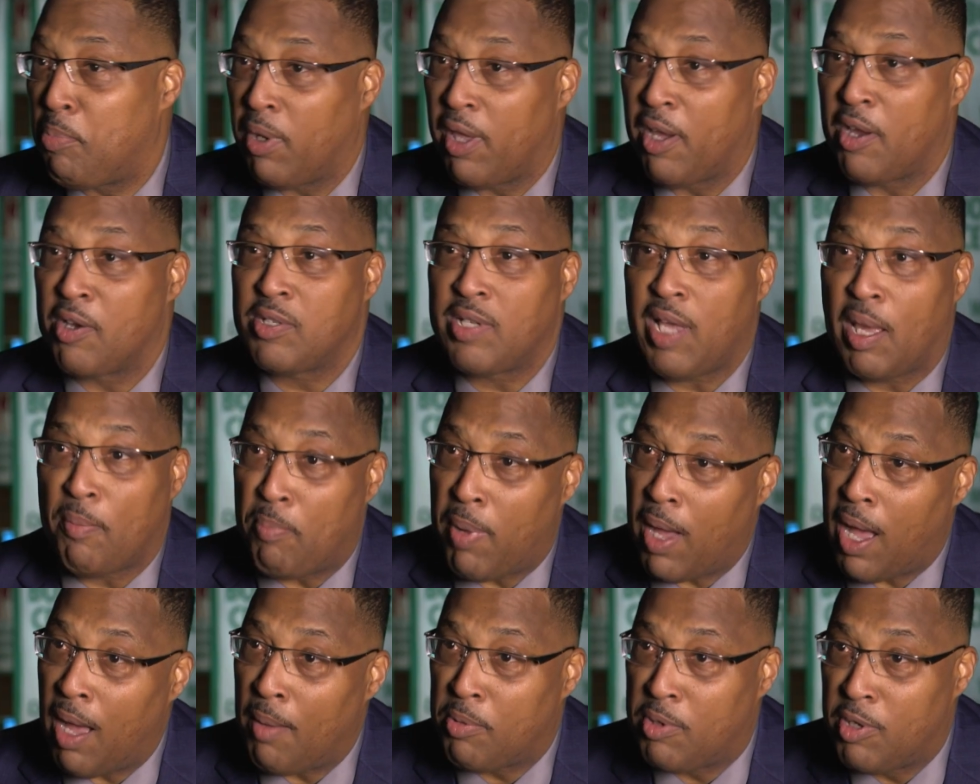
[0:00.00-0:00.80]
players like
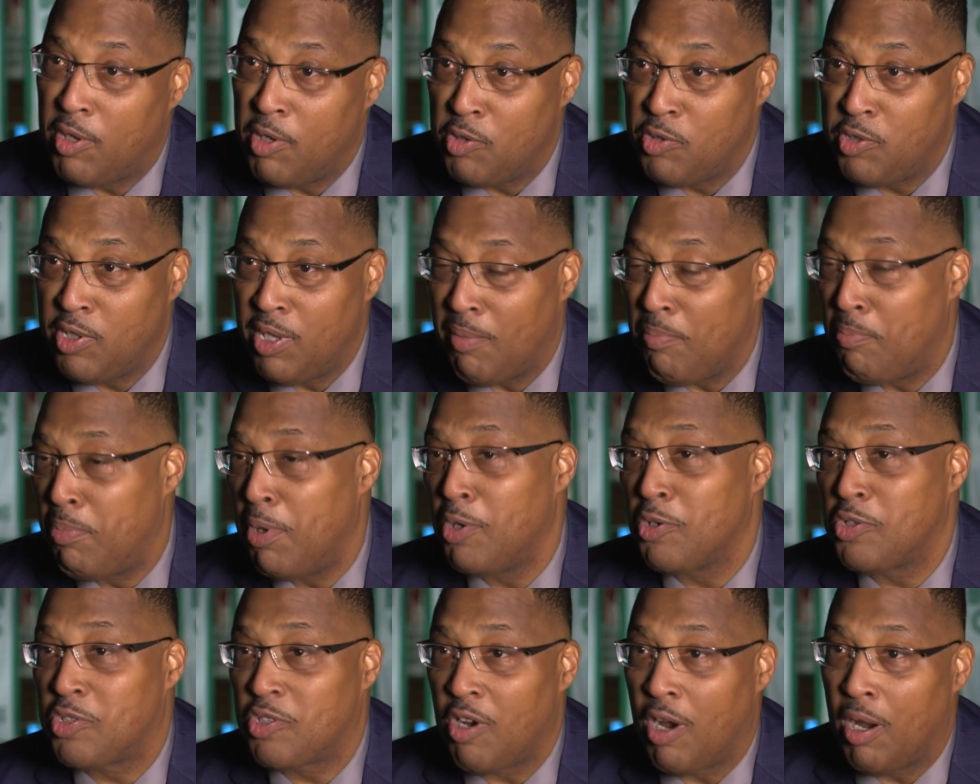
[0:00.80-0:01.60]
Bob Cousy and
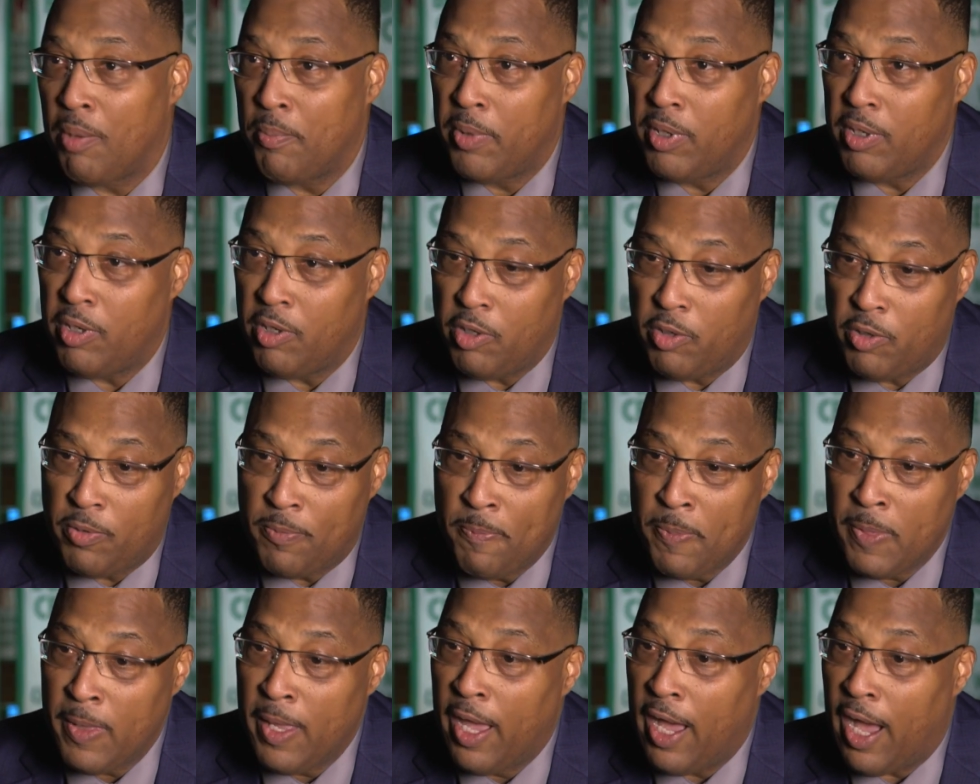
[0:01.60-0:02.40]
Bill Sharman who
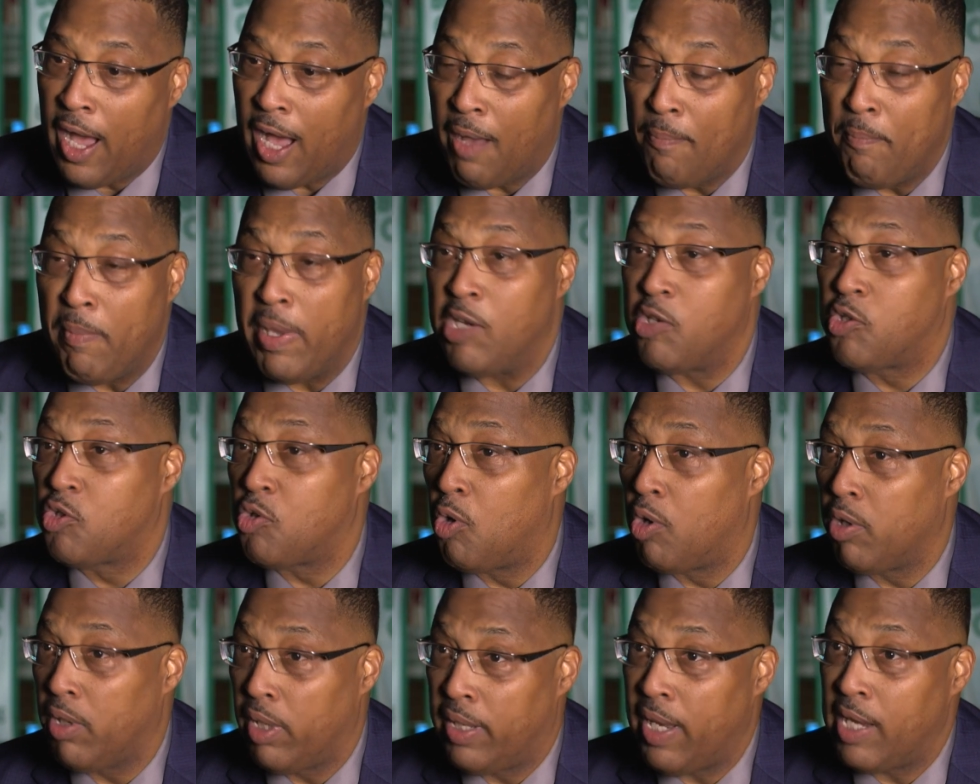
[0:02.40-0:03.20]
uh, made
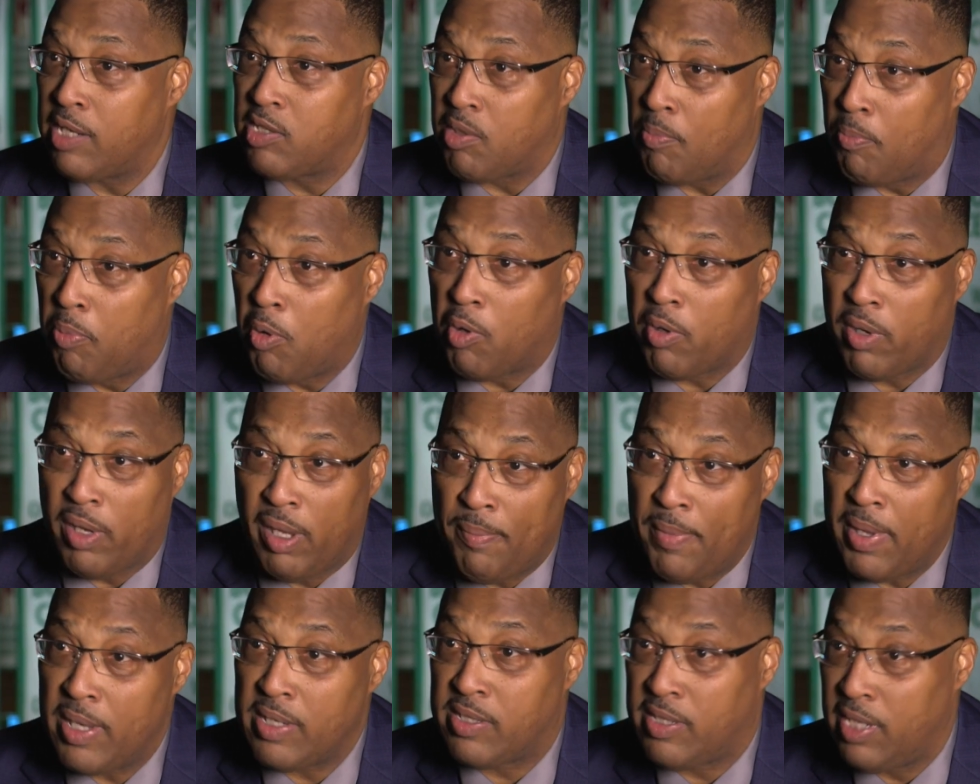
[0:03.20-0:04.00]
sure that they supported
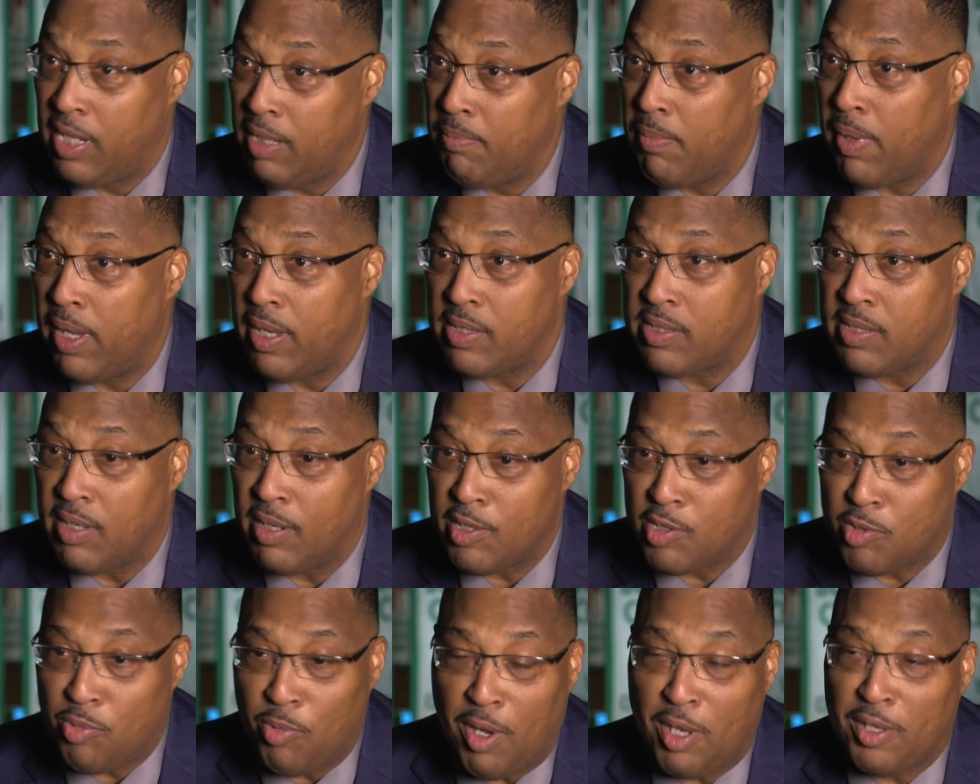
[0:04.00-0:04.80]
him as teammates. And
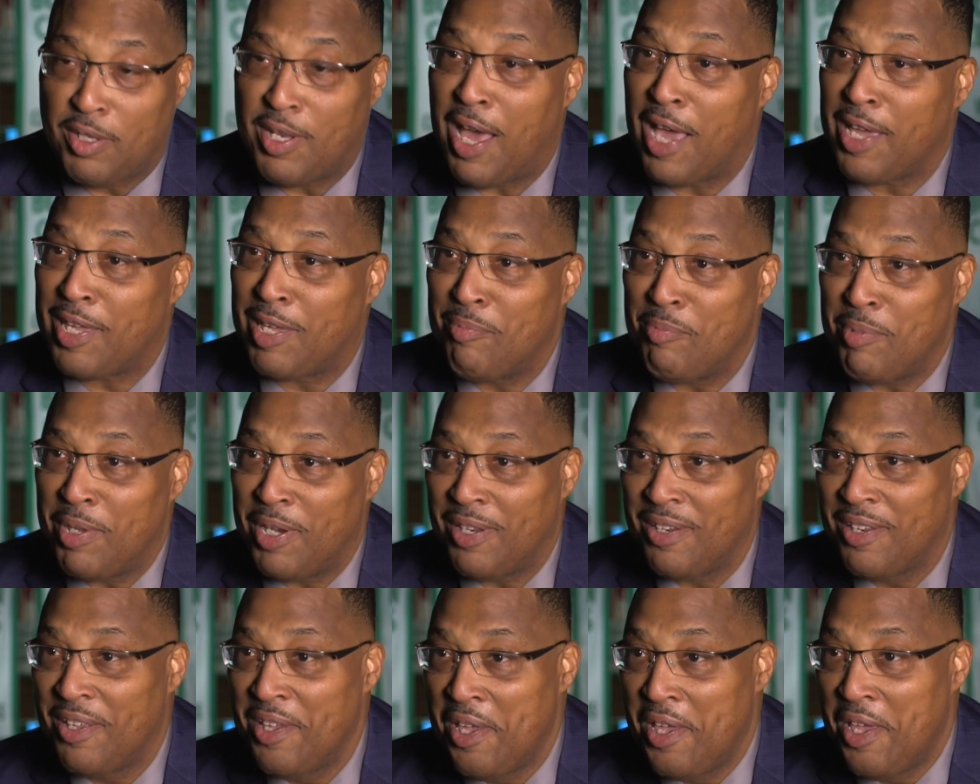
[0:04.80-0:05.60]
it's well
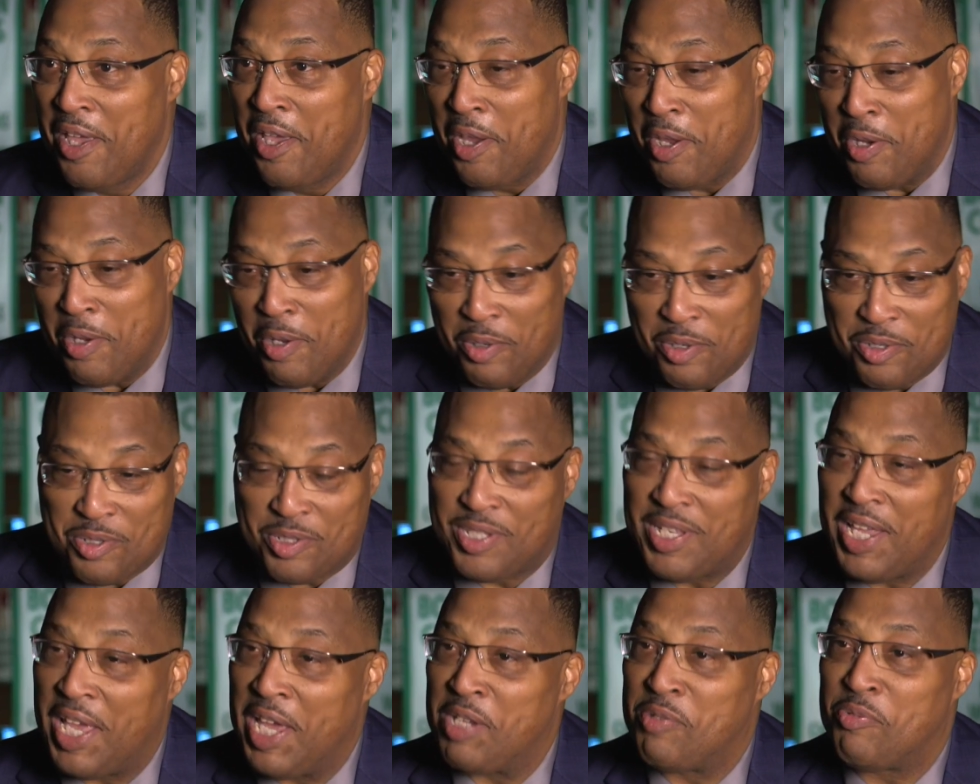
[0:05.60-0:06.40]
documented. You know, there's
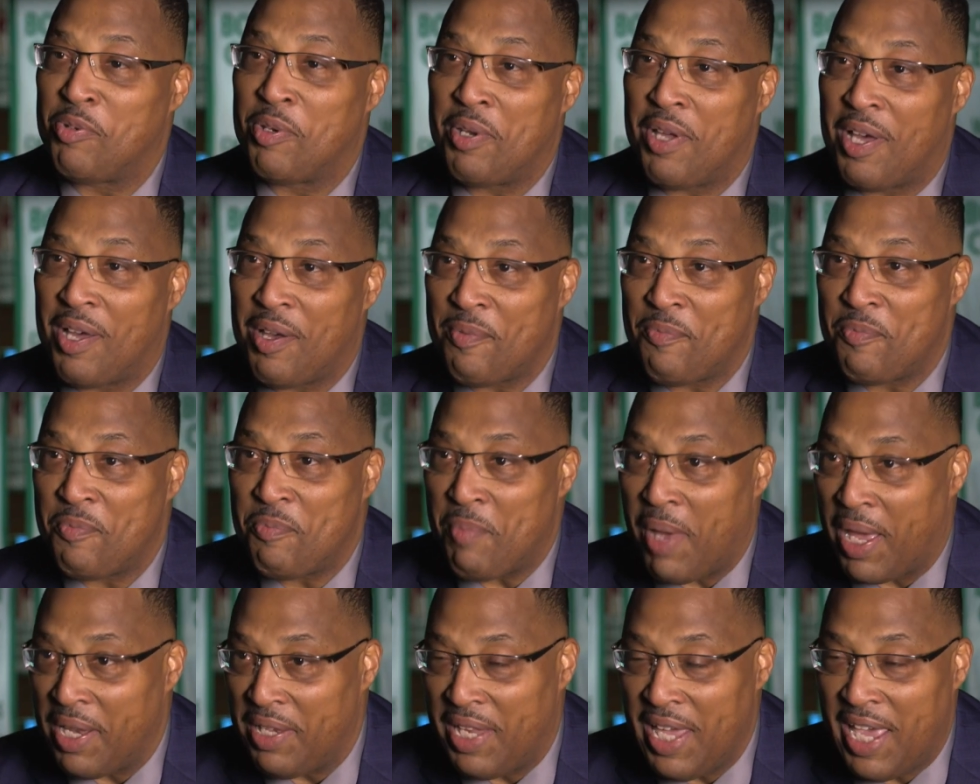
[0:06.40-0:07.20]
days when uh,
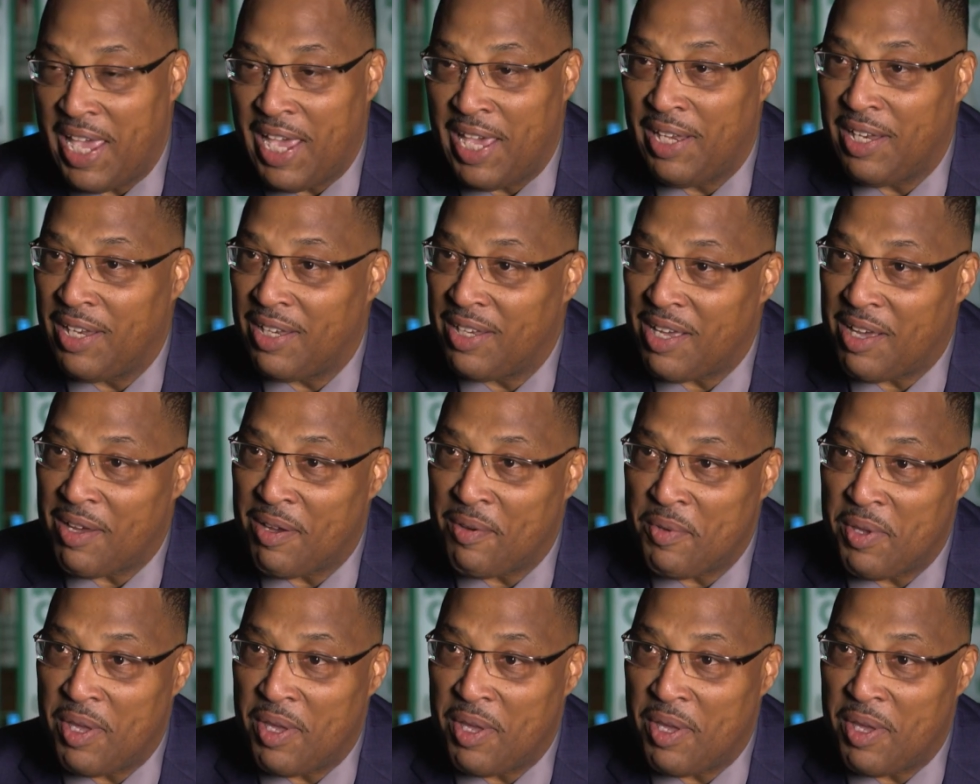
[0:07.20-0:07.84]
my dad and, uh,